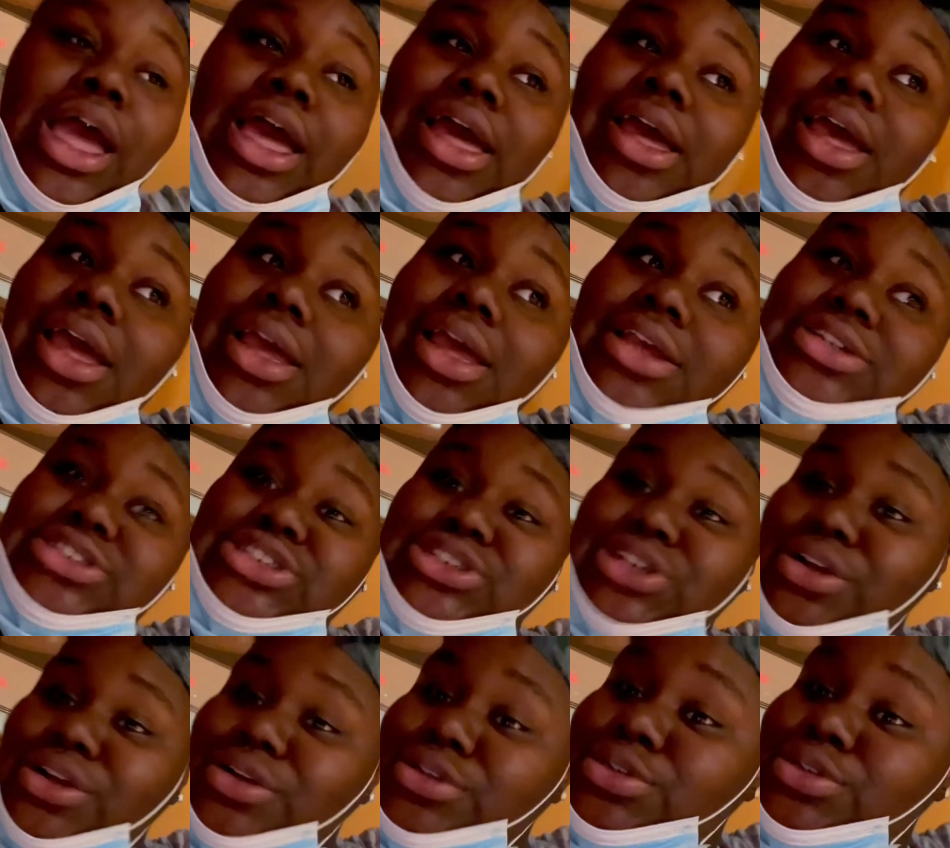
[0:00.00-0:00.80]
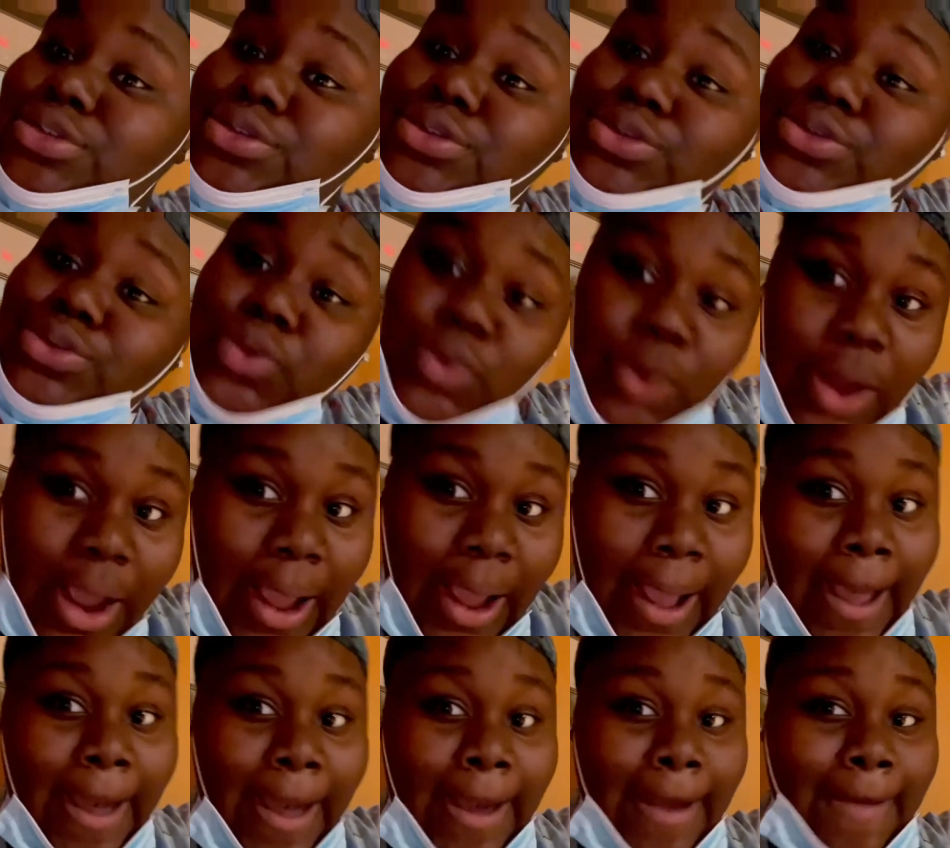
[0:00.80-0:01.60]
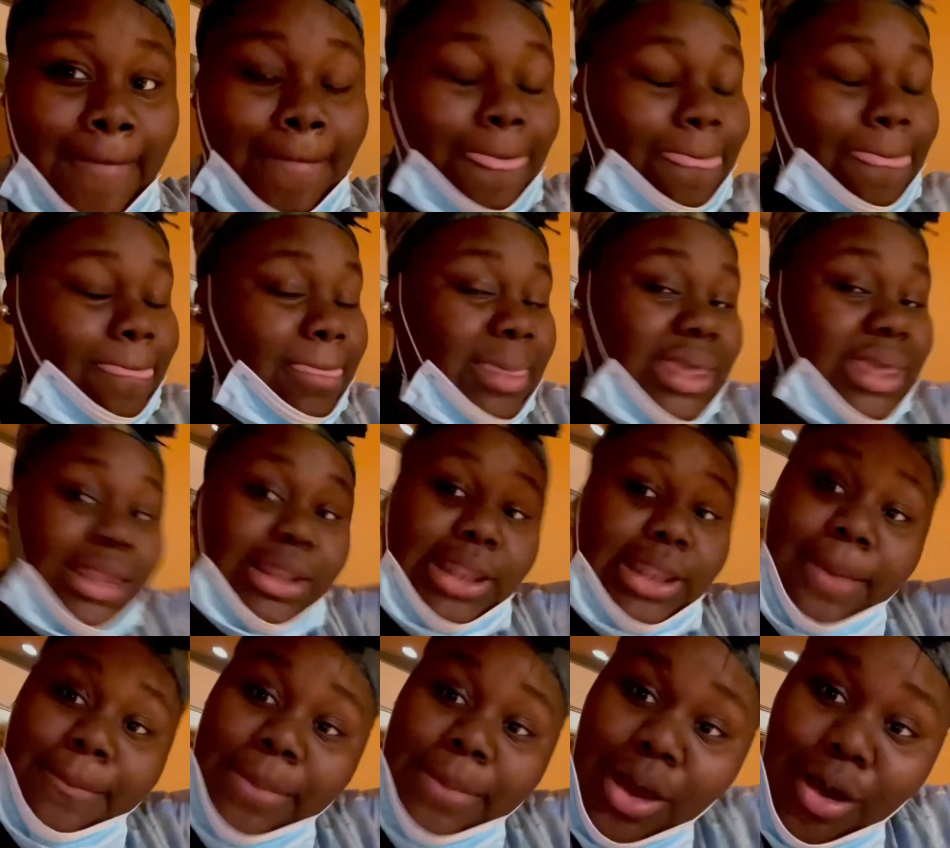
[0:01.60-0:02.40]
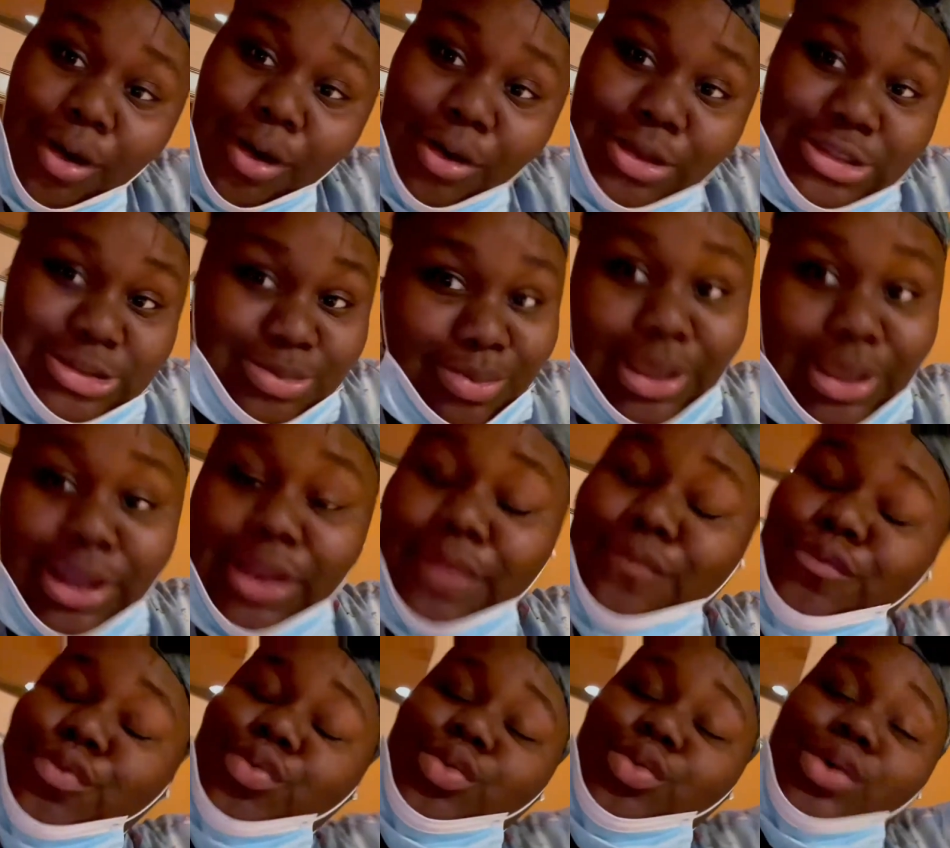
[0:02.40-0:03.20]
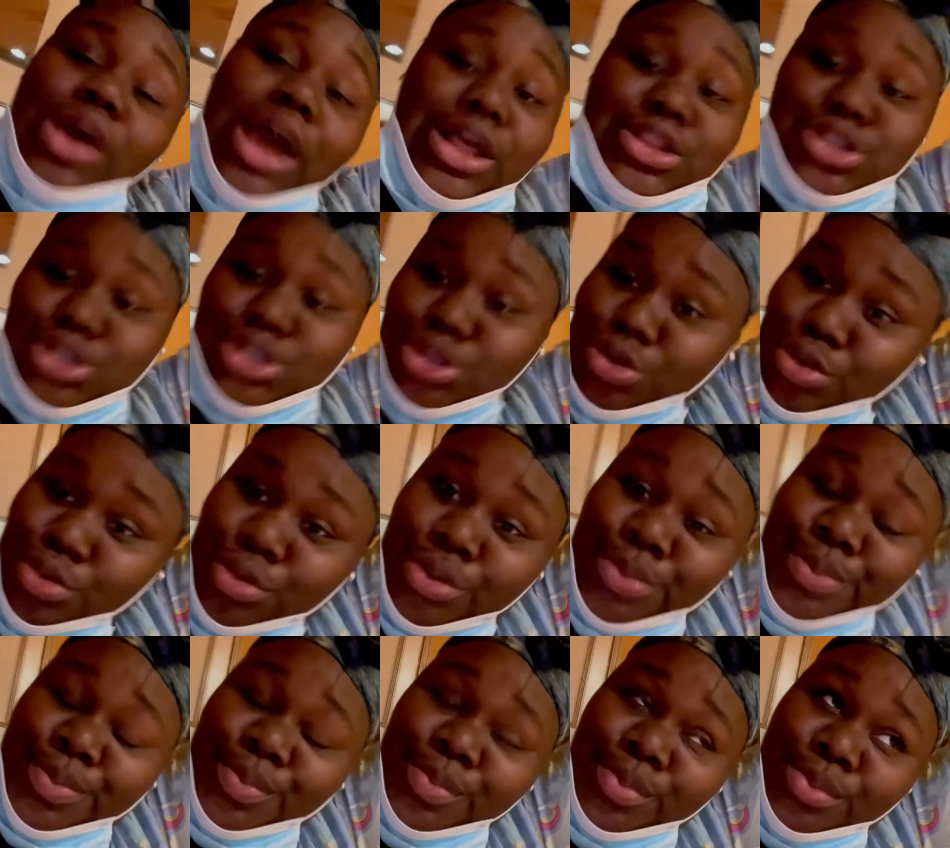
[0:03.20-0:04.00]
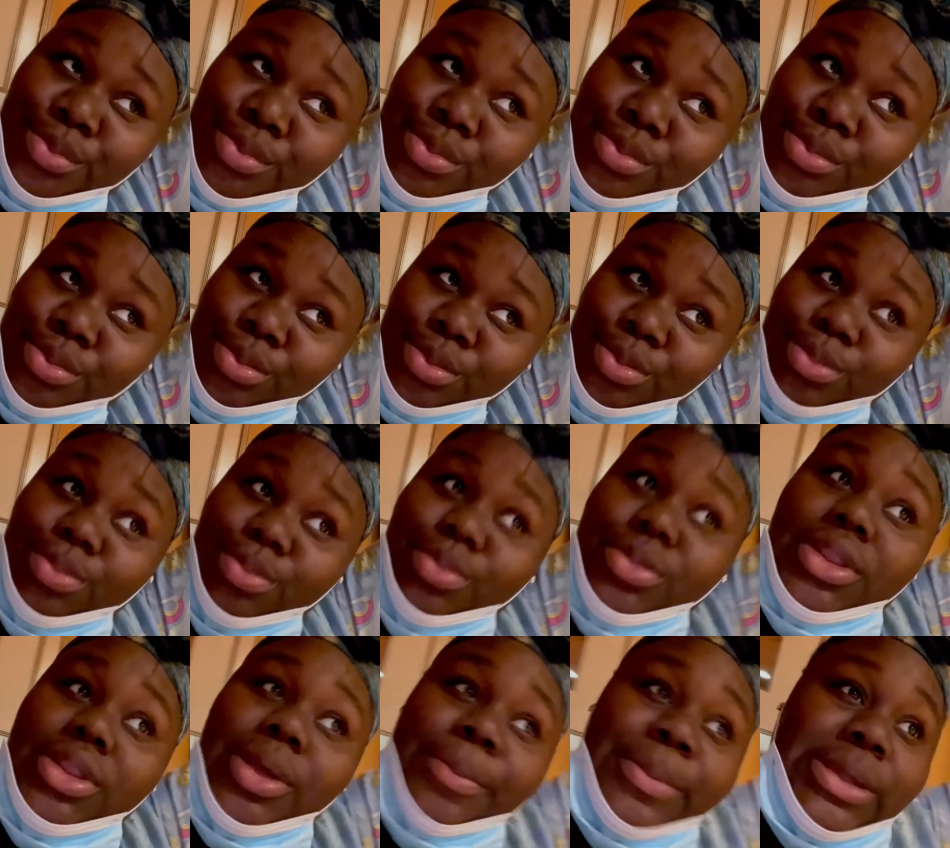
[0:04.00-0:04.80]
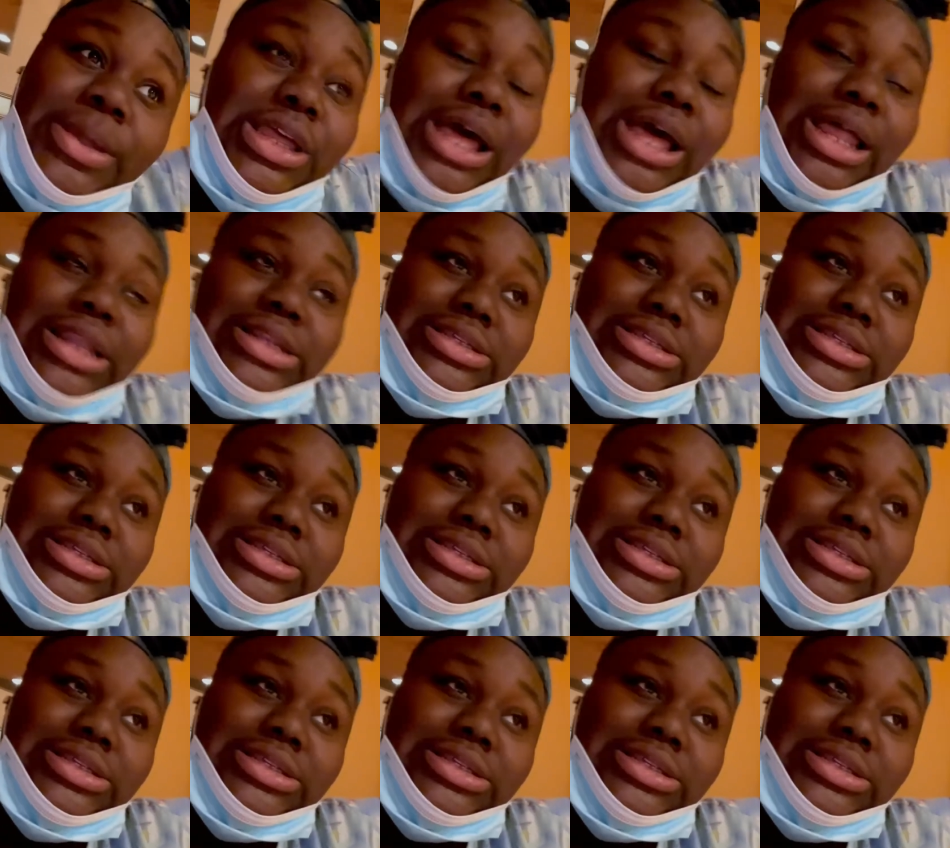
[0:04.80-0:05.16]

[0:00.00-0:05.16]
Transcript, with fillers: and share and subscribe hit that pause button if you got to i'm gonna give y'all a